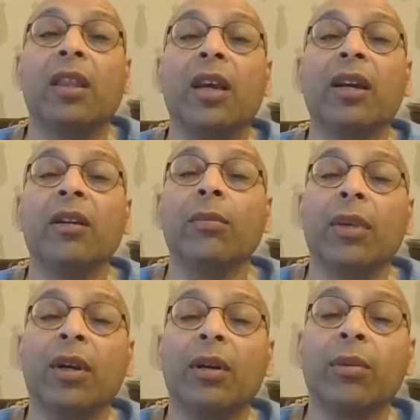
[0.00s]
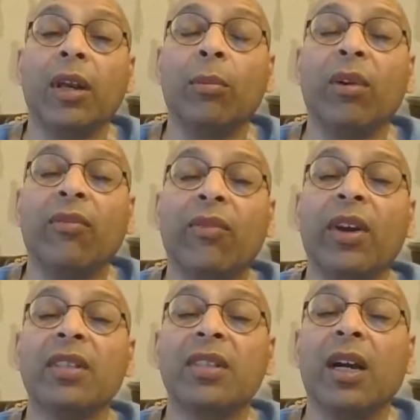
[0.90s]
Their, their buffet
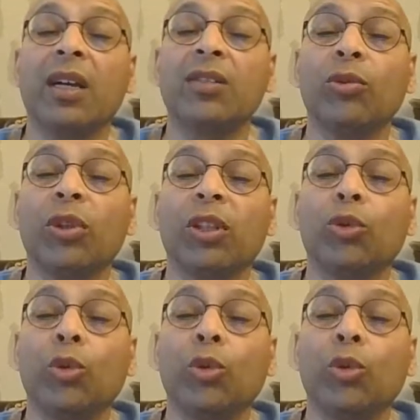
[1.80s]
starts with